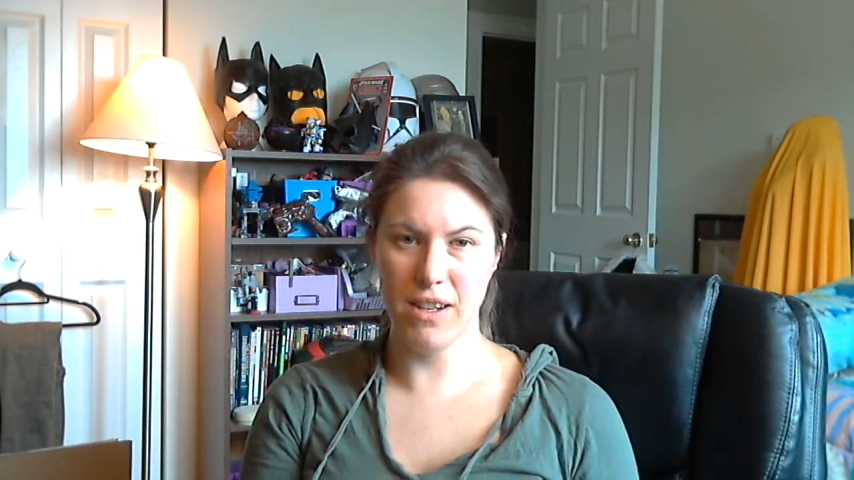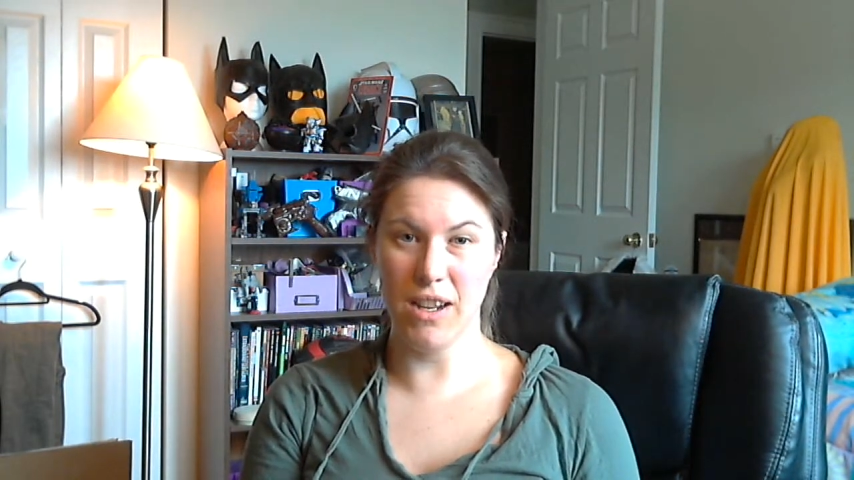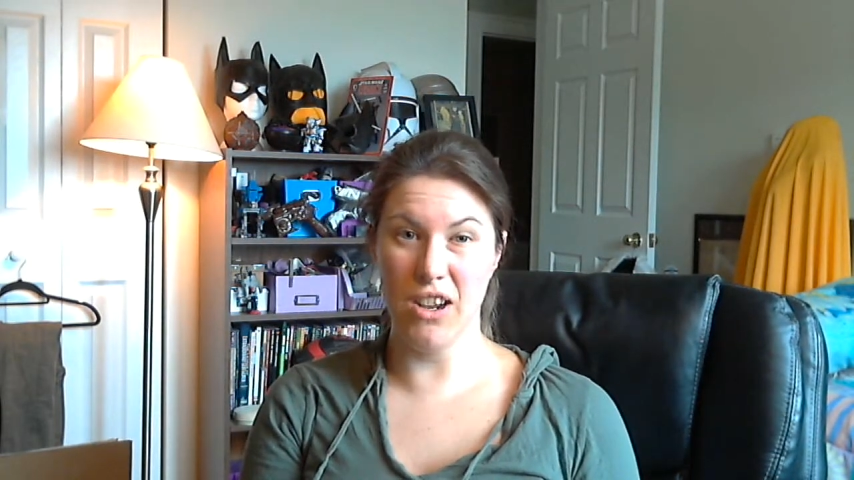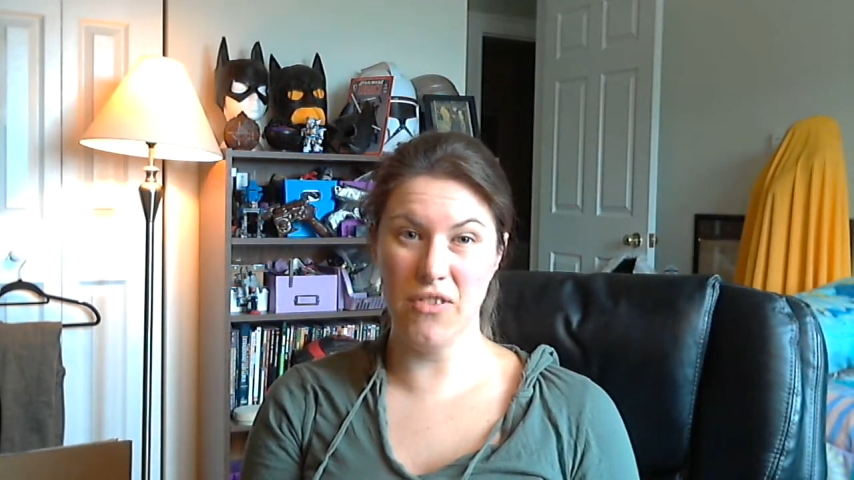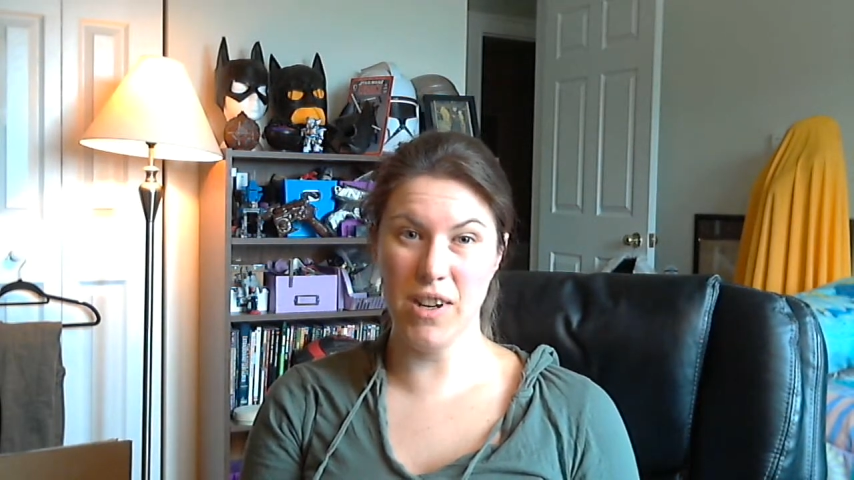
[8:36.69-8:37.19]

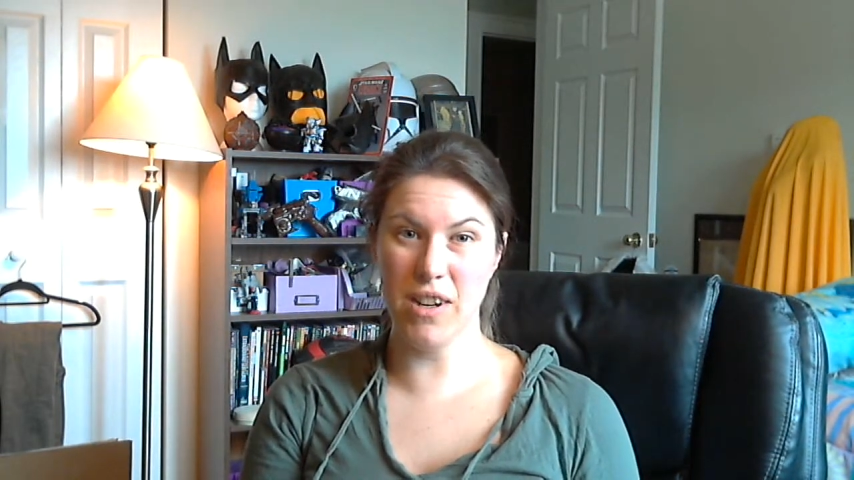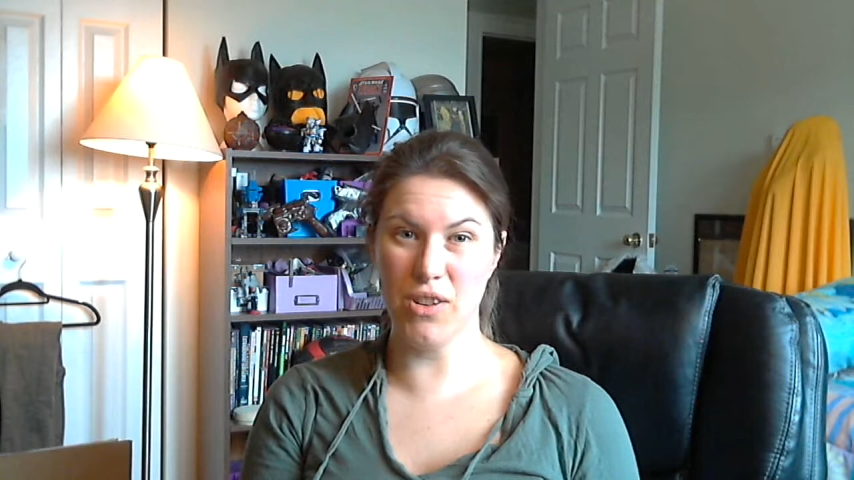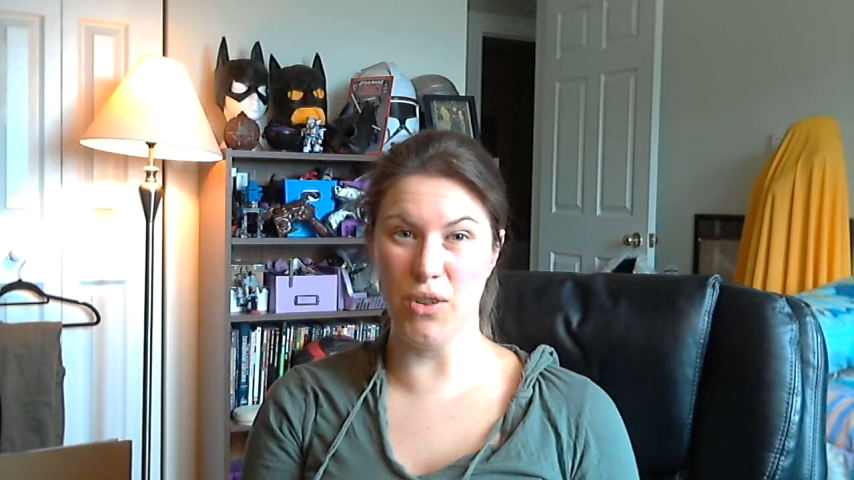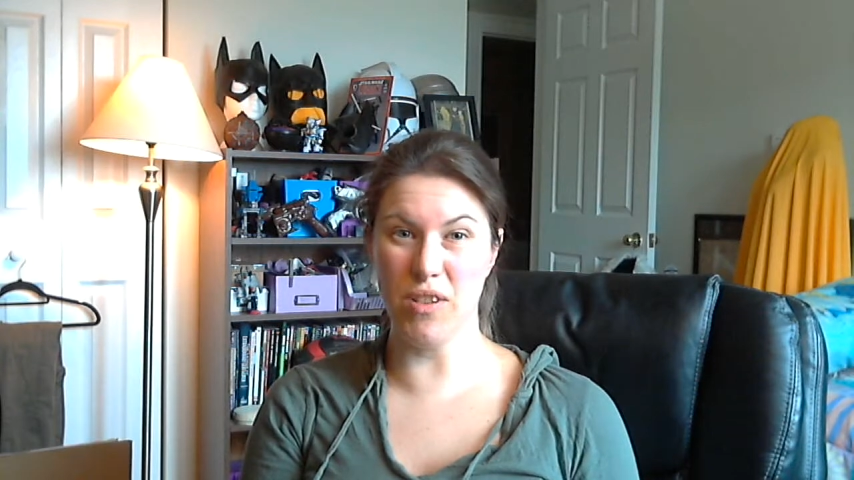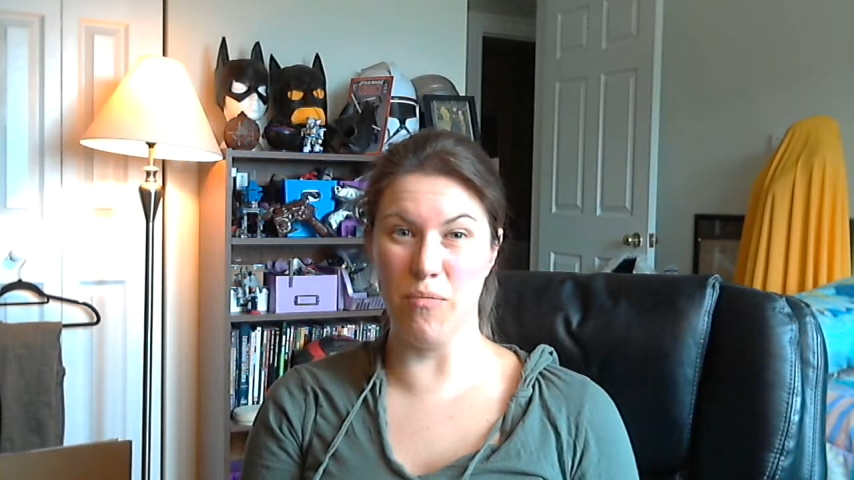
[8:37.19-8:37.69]
Now, I've already
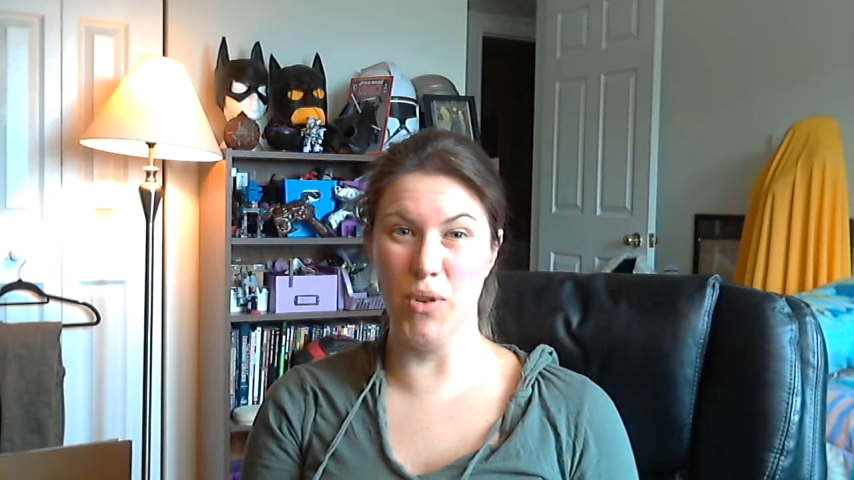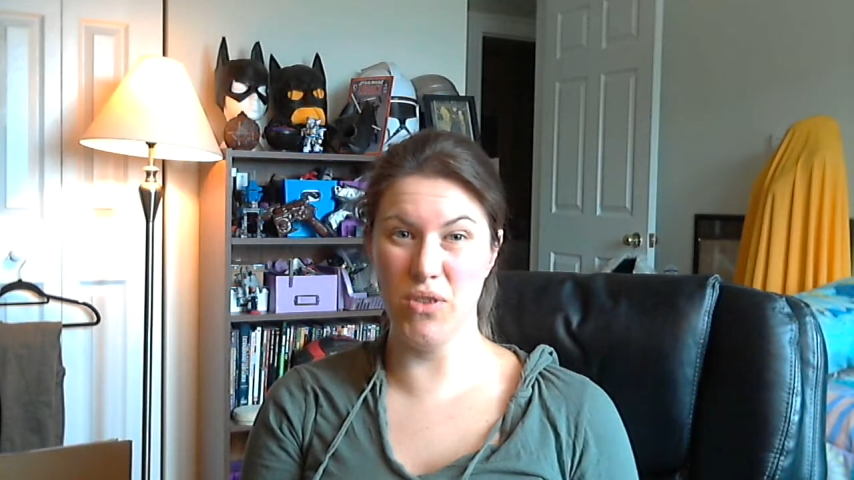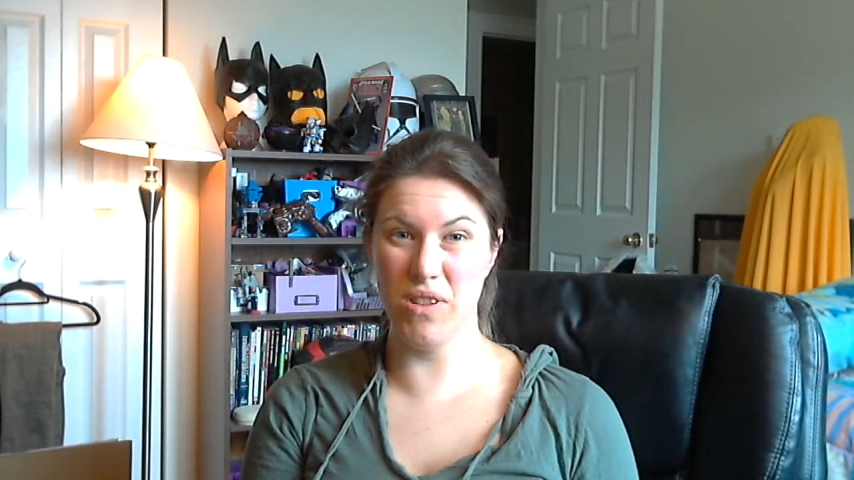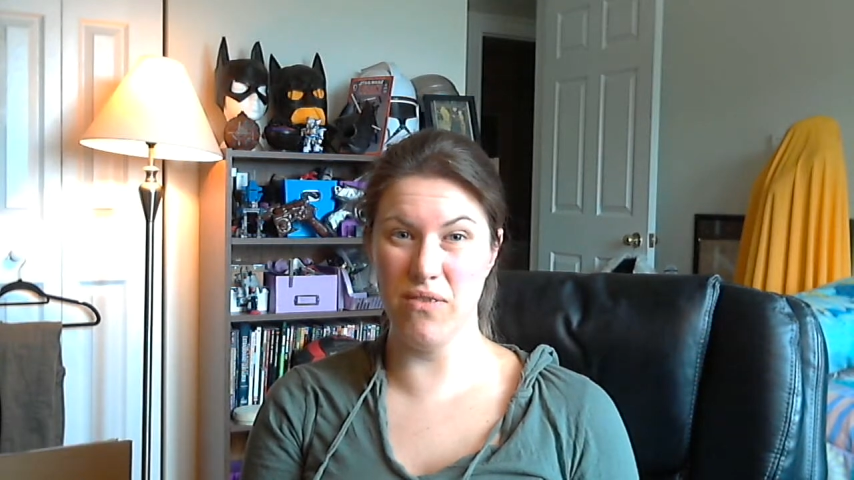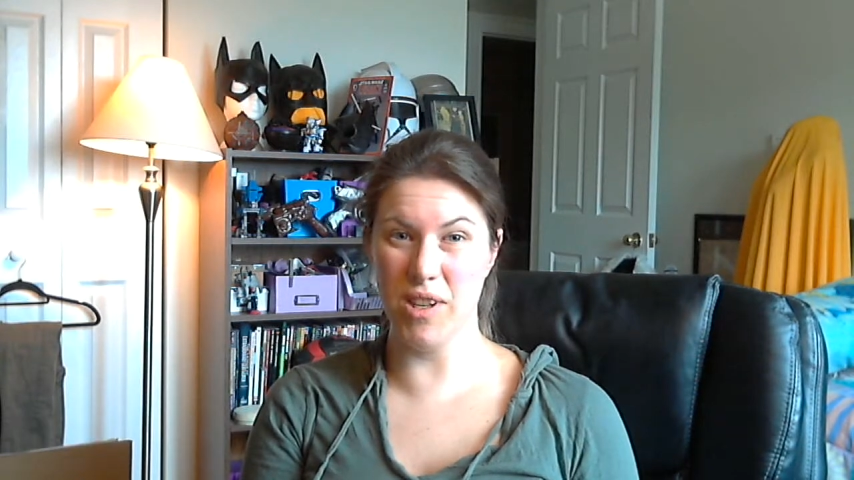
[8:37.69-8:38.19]
taken
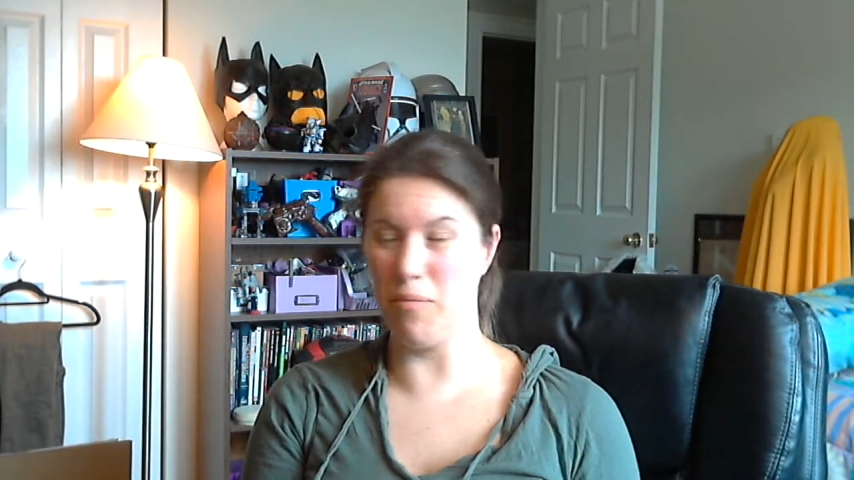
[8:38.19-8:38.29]
most of it